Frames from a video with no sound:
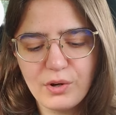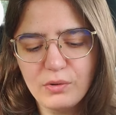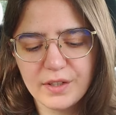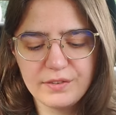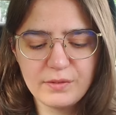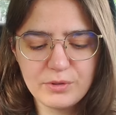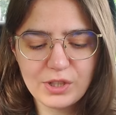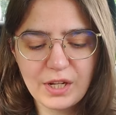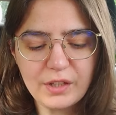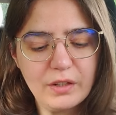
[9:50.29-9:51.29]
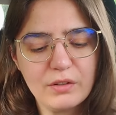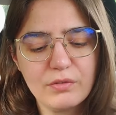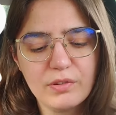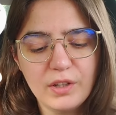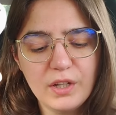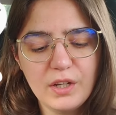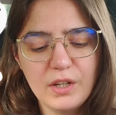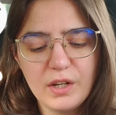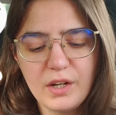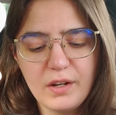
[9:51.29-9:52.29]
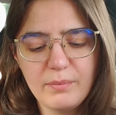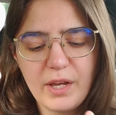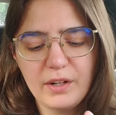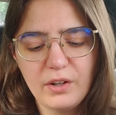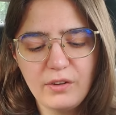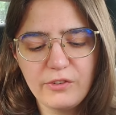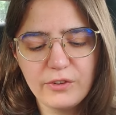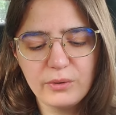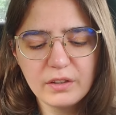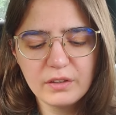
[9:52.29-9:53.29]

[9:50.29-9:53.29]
It's all subjective, and also